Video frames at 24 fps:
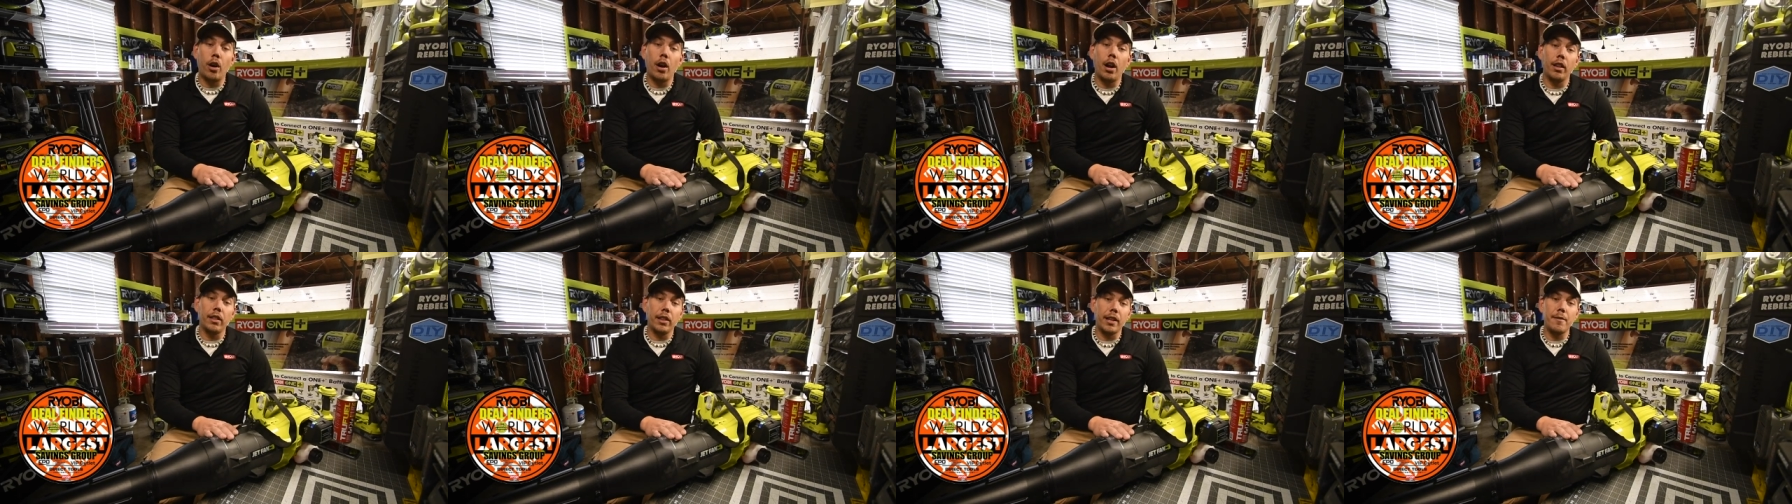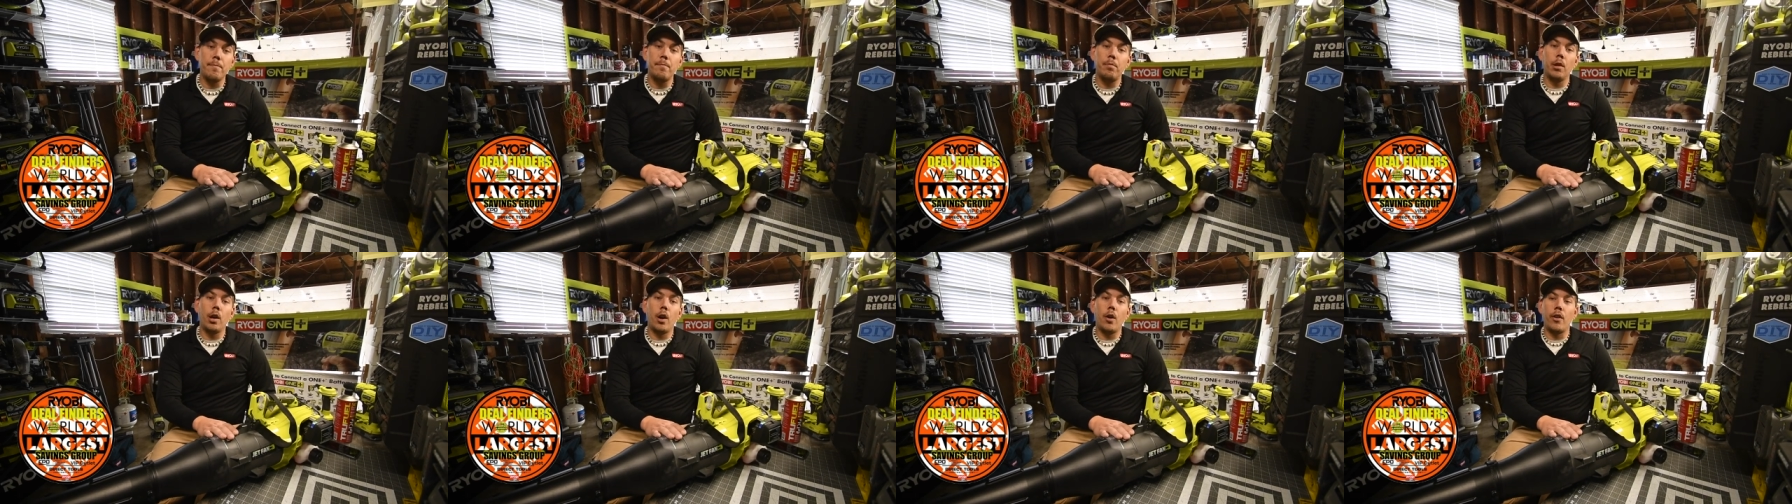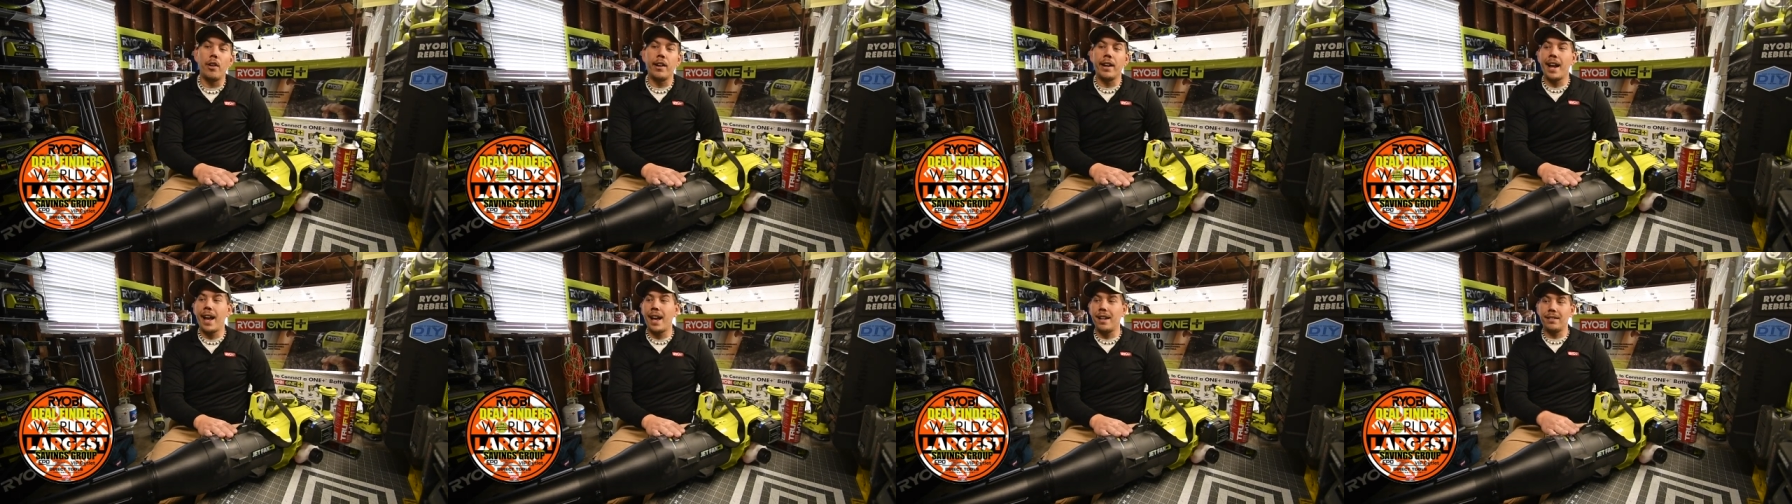a leaf blower
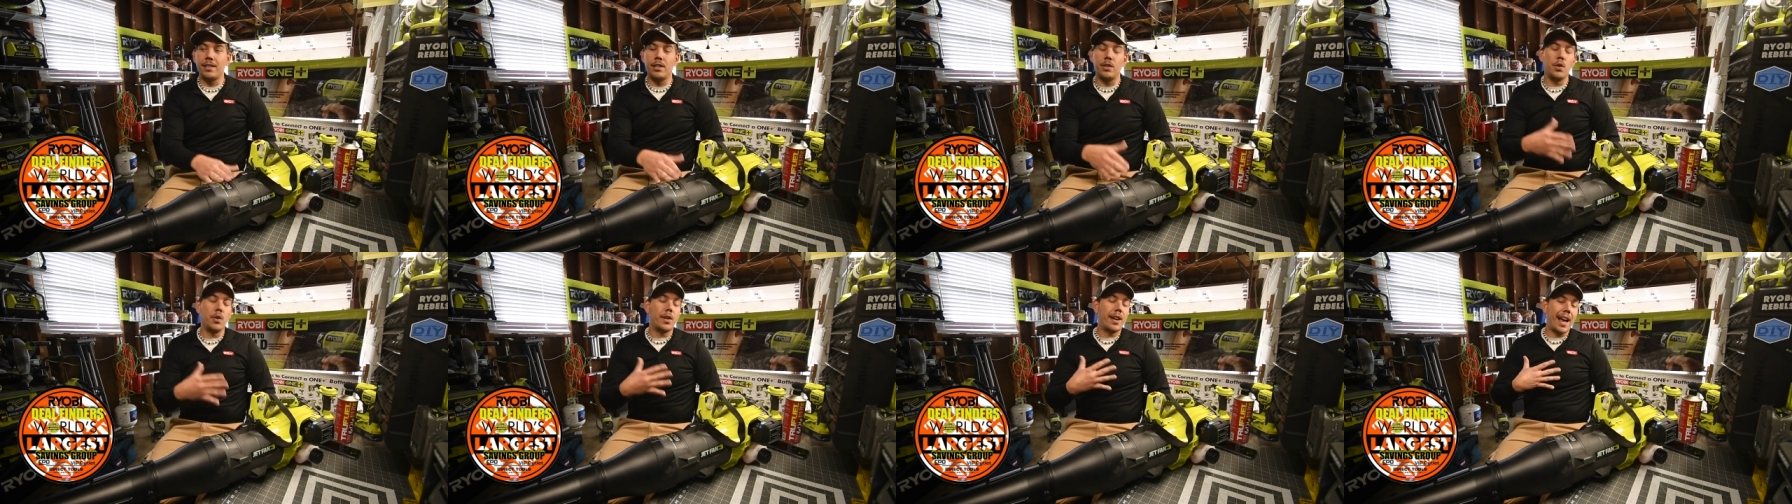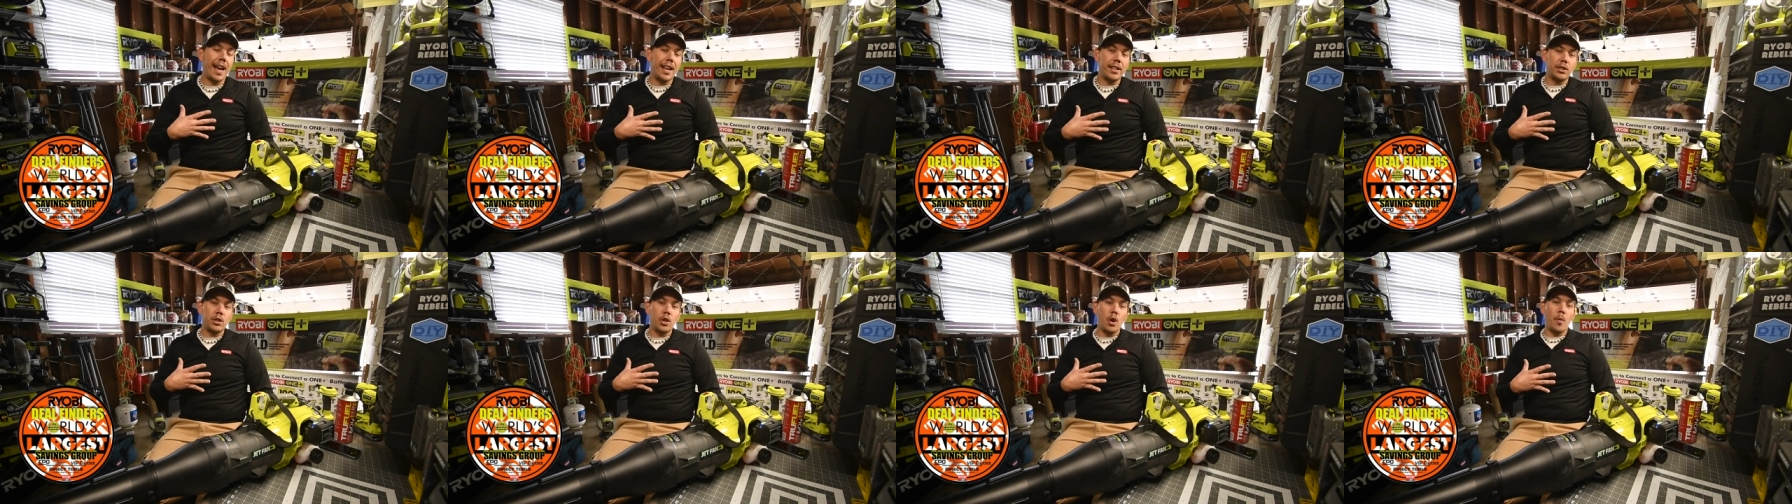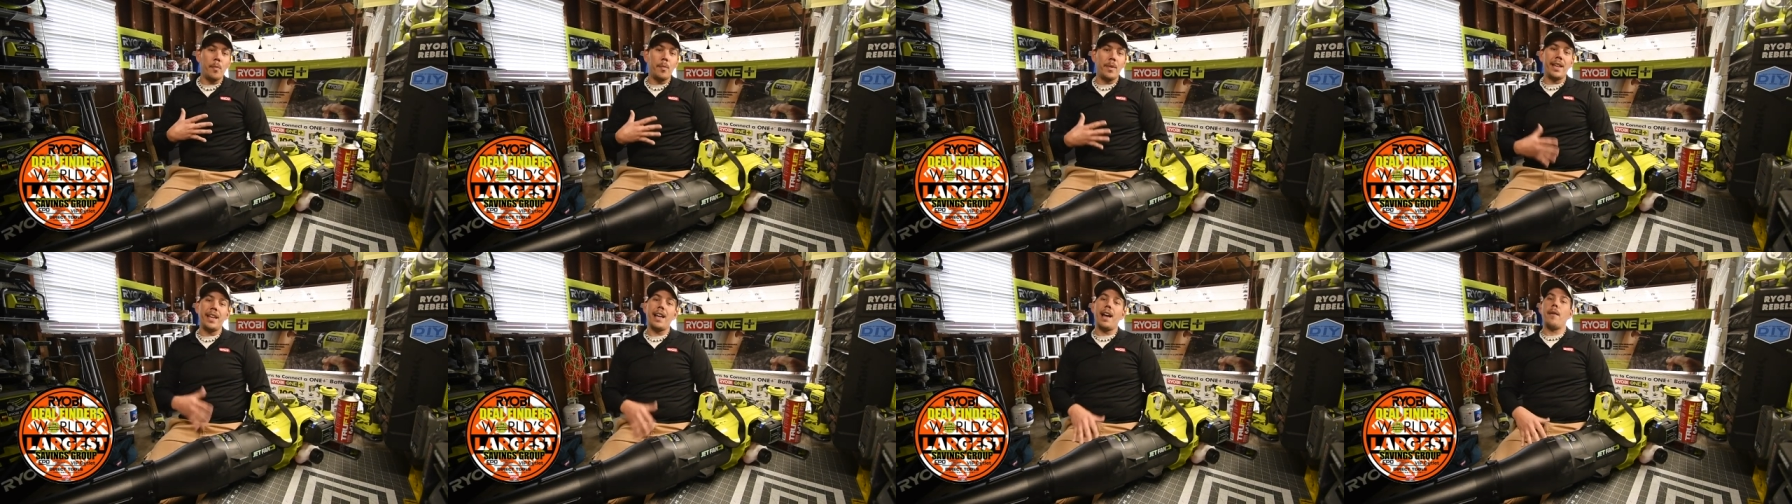gas. And you guys know
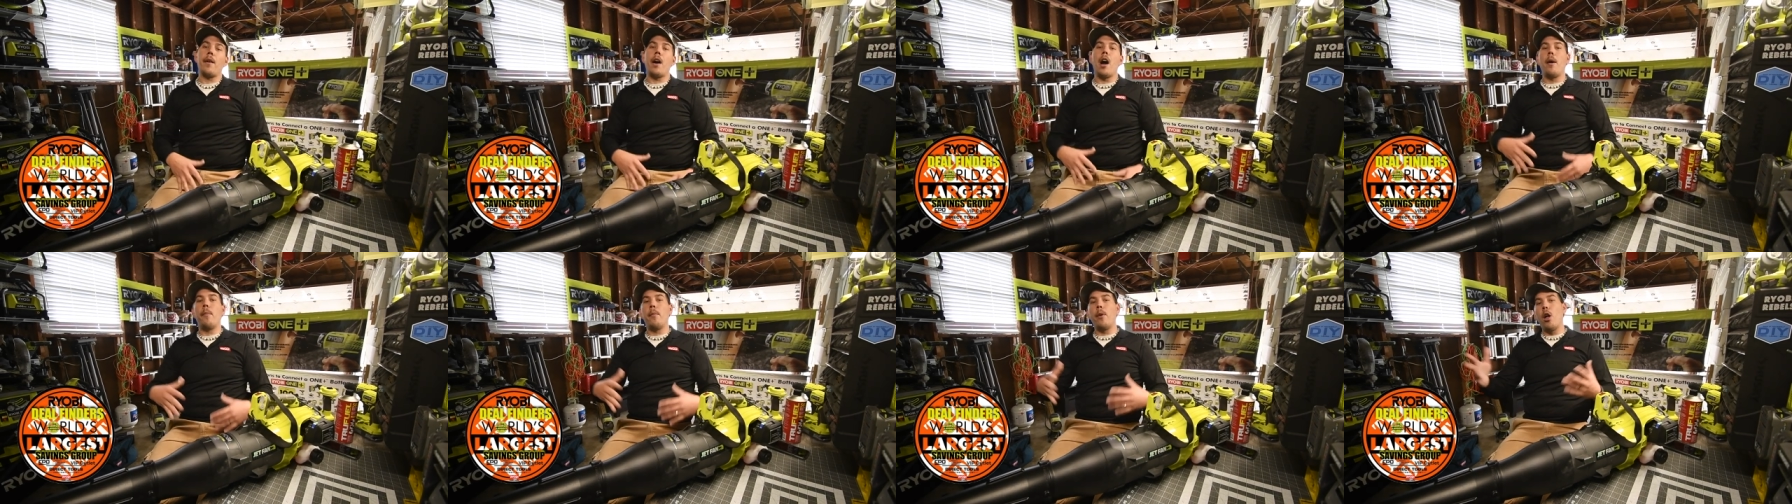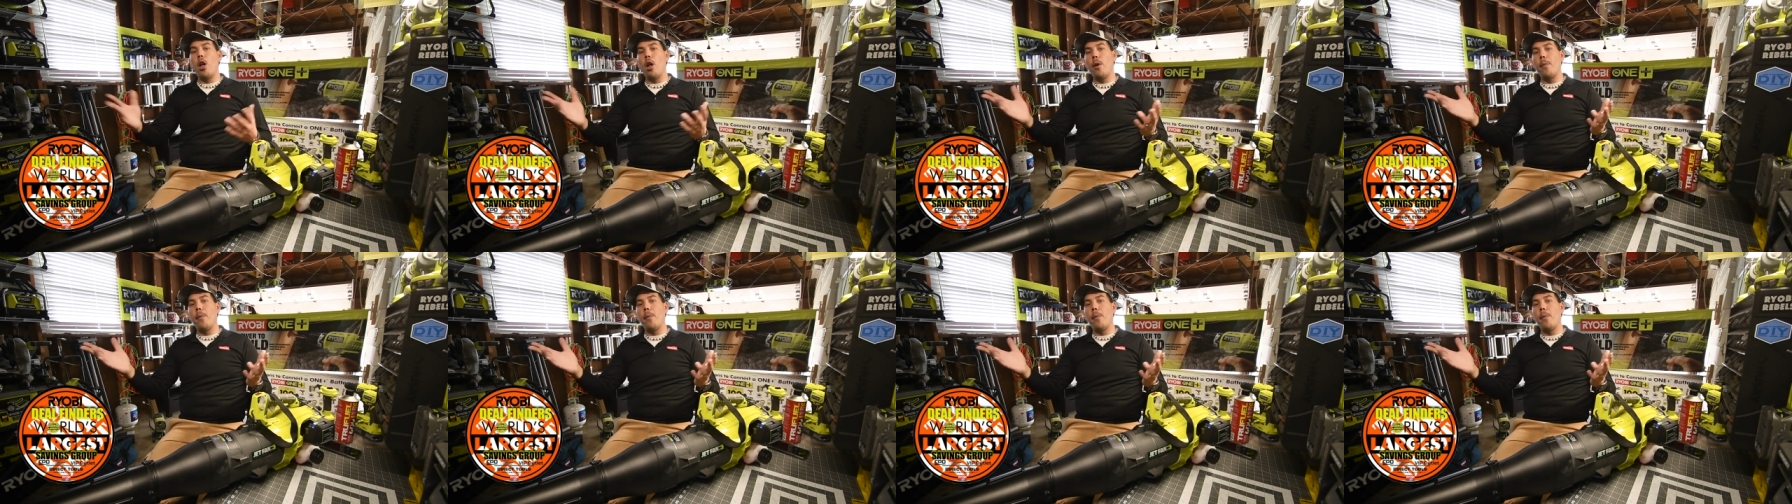me, I'm all